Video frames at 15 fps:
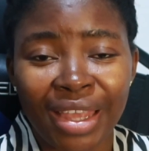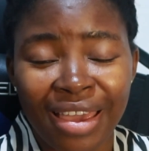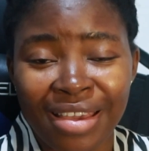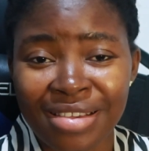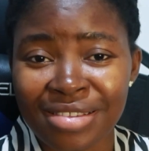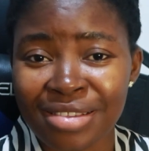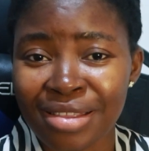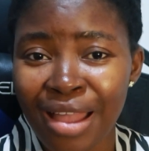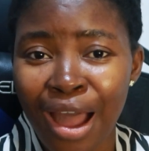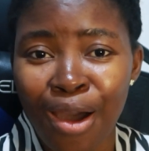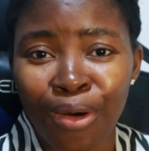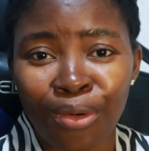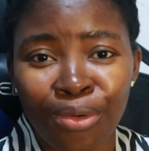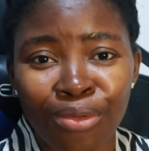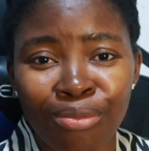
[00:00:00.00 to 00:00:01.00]
is
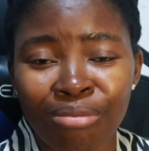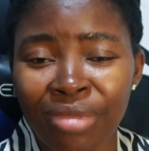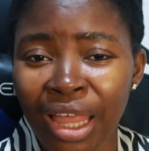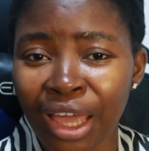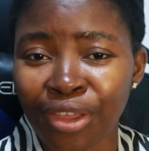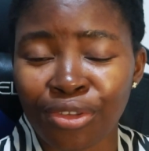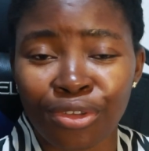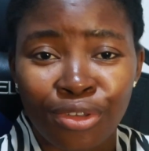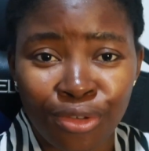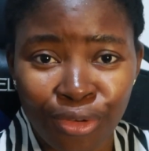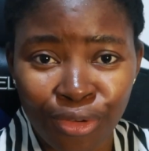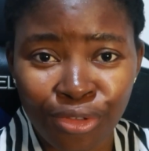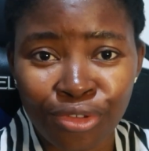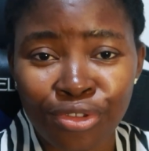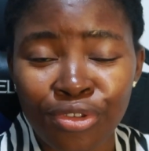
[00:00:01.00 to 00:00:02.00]
down like you
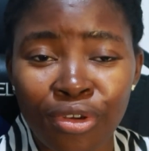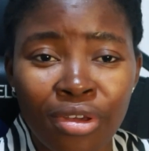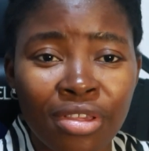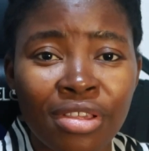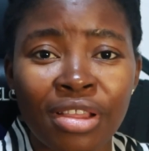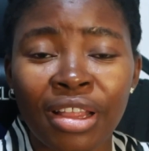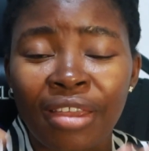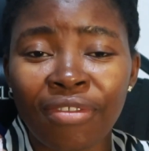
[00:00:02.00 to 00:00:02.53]
know you just